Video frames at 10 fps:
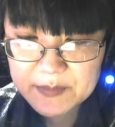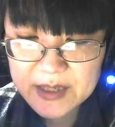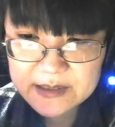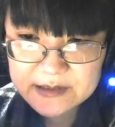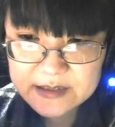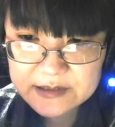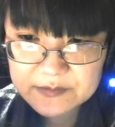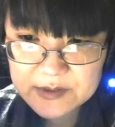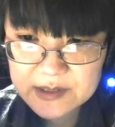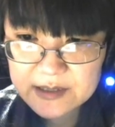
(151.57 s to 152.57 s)
like
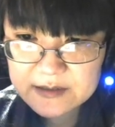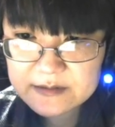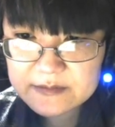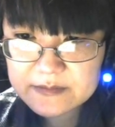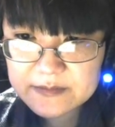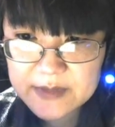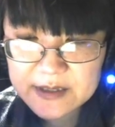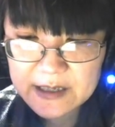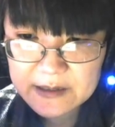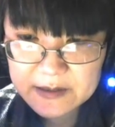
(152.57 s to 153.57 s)
element and faction
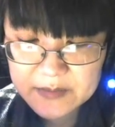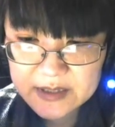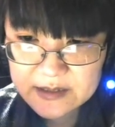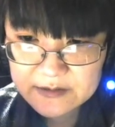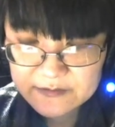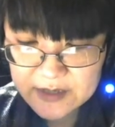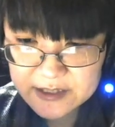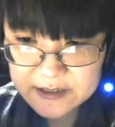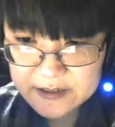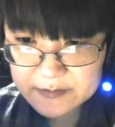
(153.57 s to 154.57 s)
specific, so I'm going to
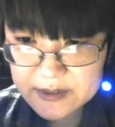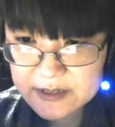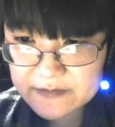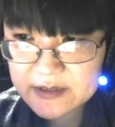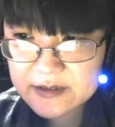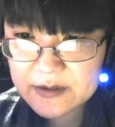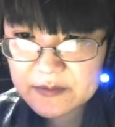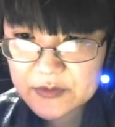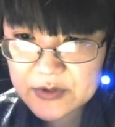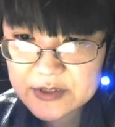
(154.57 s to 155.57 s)
be putting in
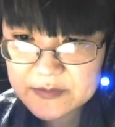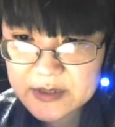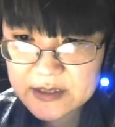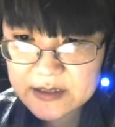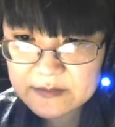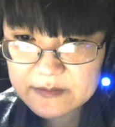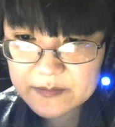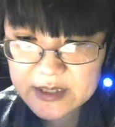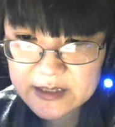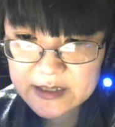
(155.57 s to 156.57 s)
that change as well
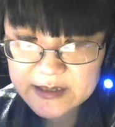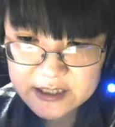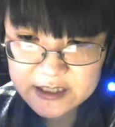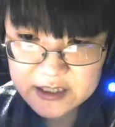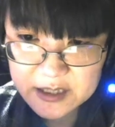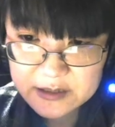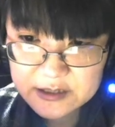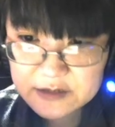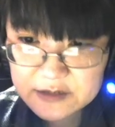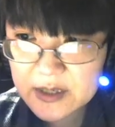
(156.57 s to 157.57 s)
as kind of
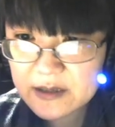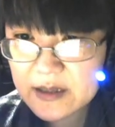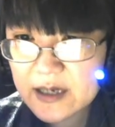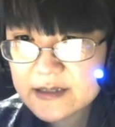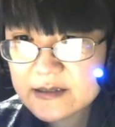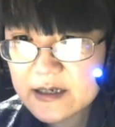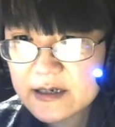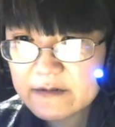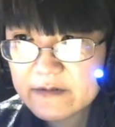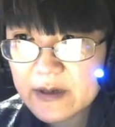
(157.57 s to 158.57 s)
making the whole
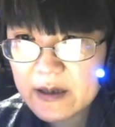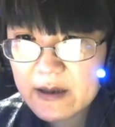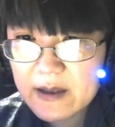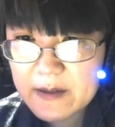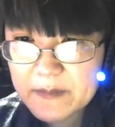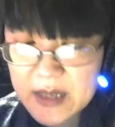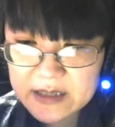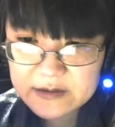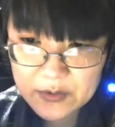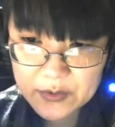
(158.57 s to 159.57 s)

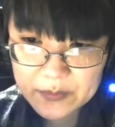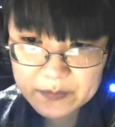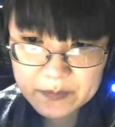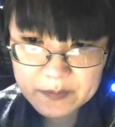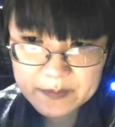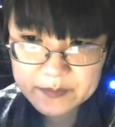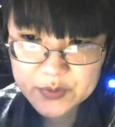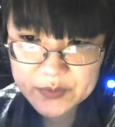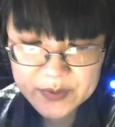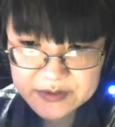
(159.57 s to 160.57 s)
proposal a little bit more
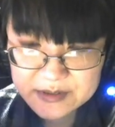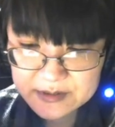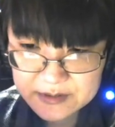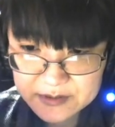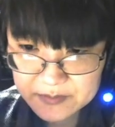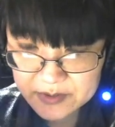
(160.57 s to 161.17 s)
formal, since